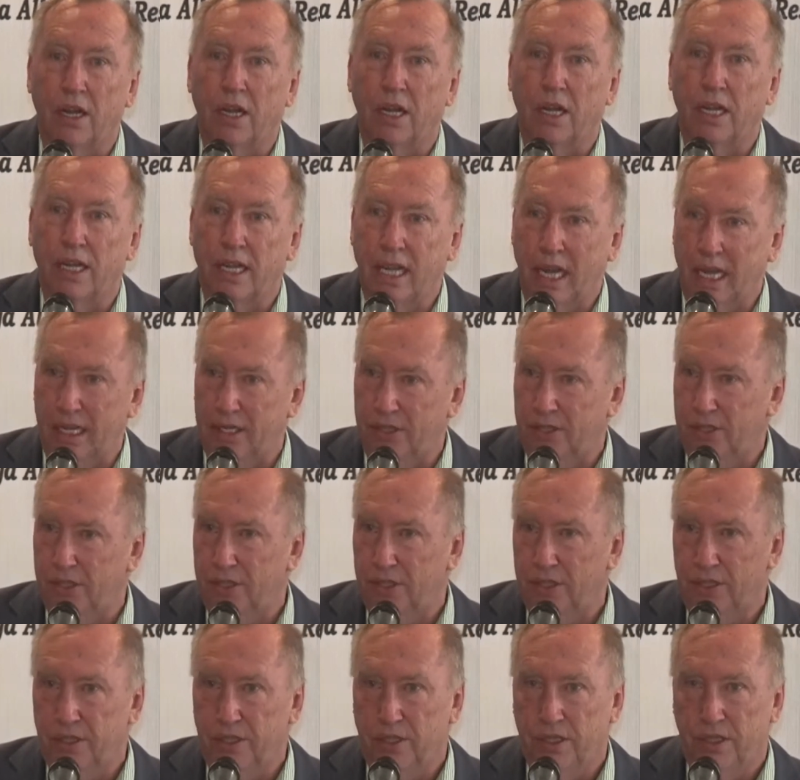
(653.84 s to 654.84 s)

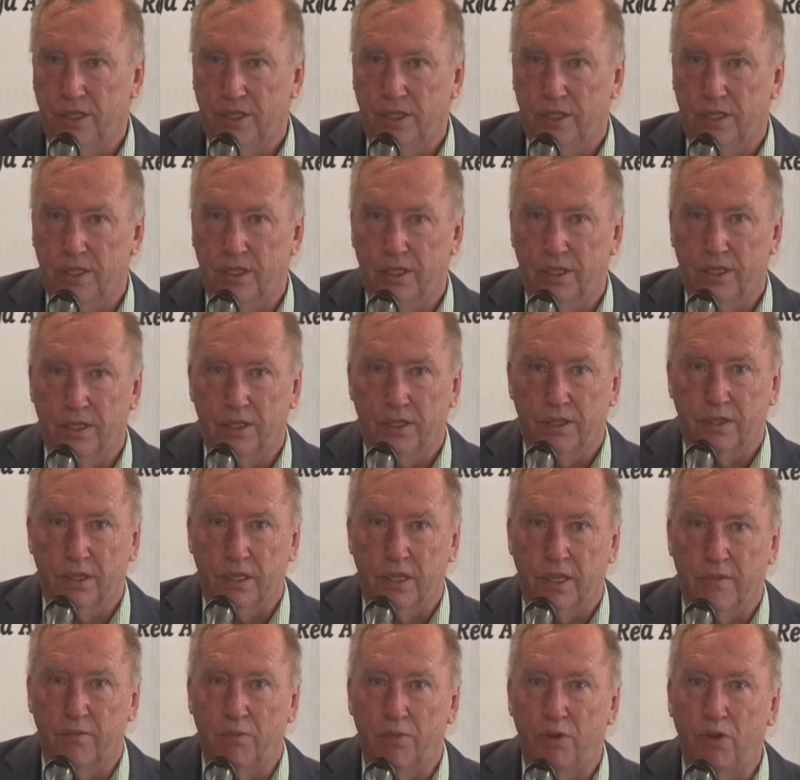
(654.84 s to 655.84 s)
yes,
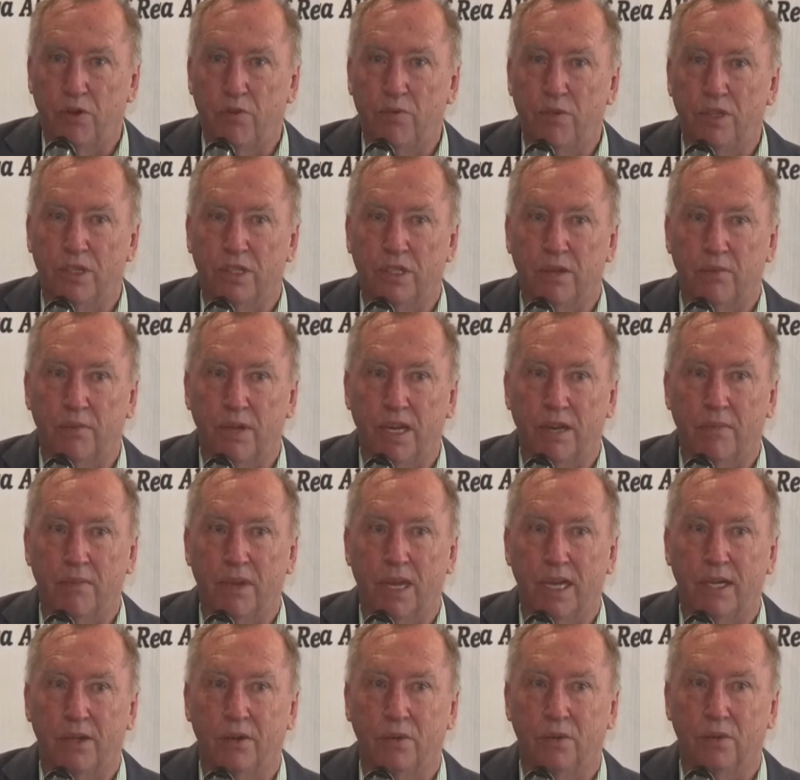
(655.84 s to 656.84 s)
improvements are being
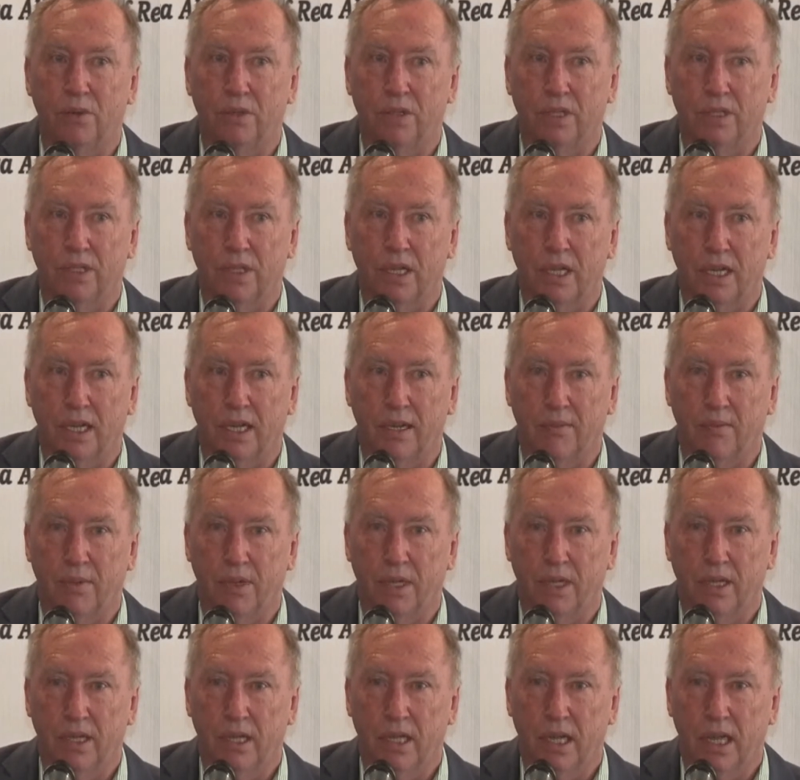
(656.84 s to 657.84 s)
made all the time.
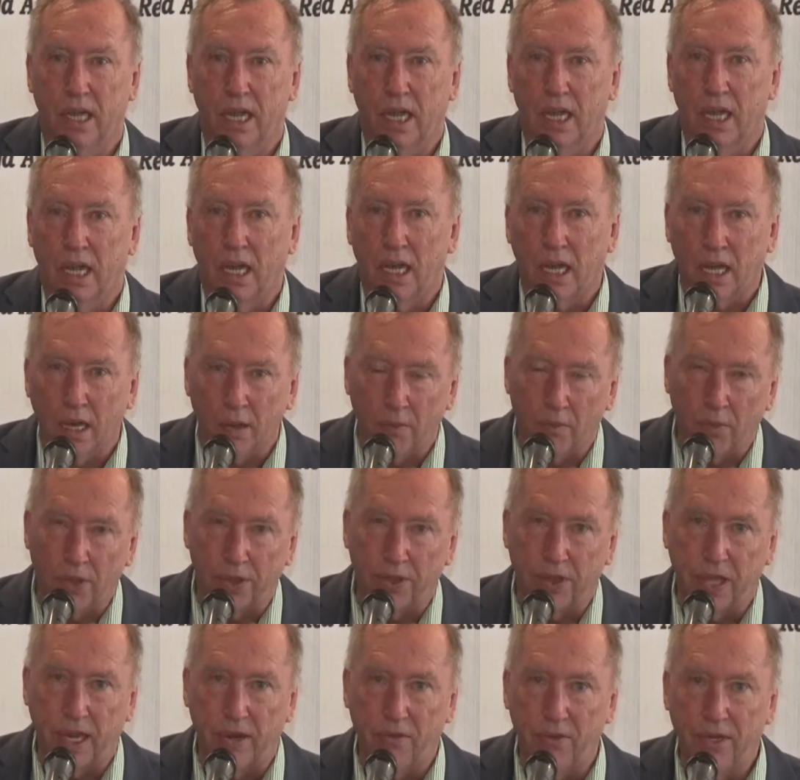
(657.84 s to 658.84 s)

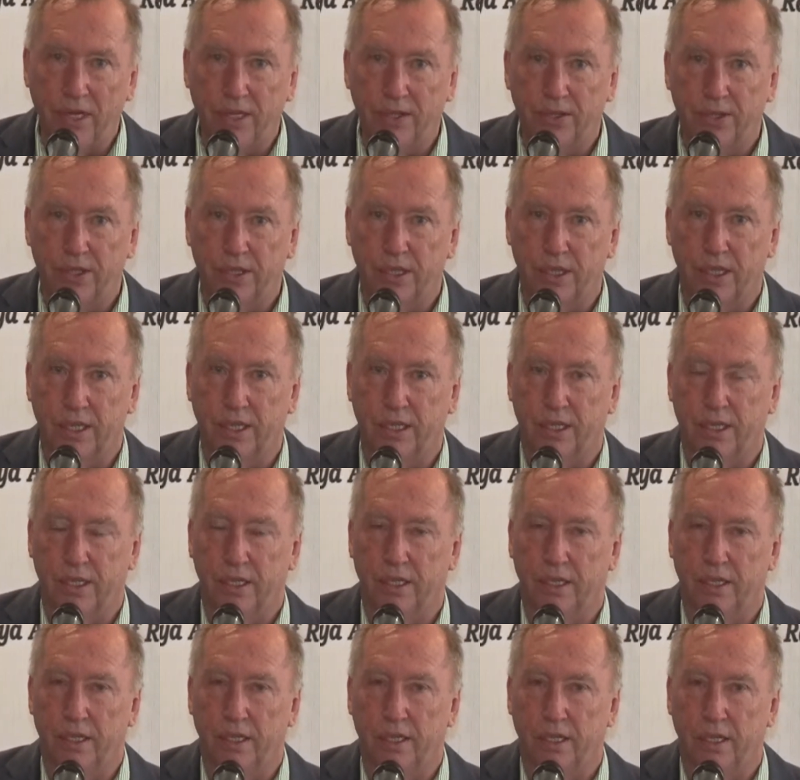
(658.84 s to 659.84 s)
But there is
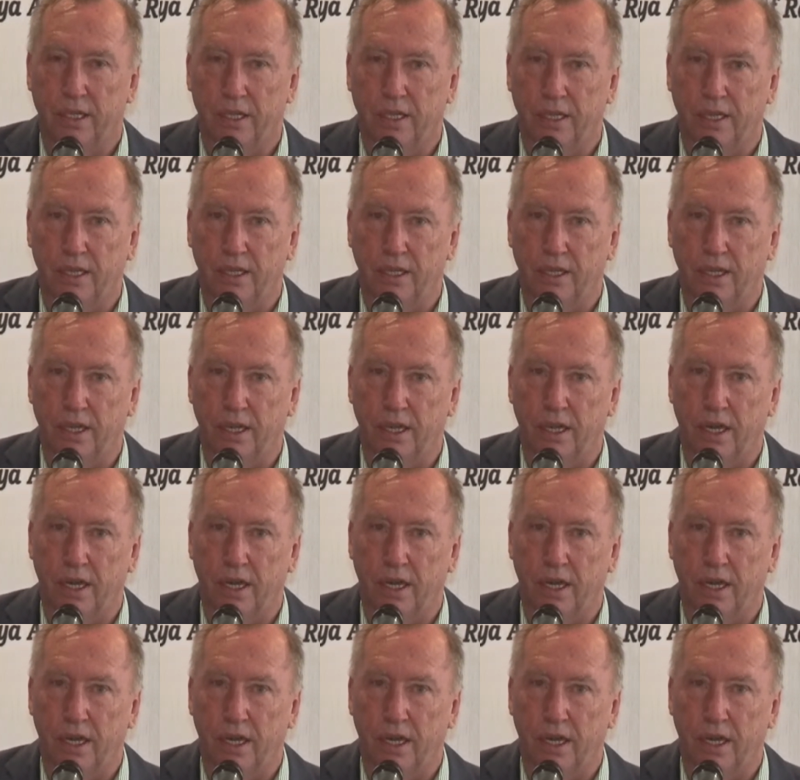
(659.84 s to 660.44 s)
a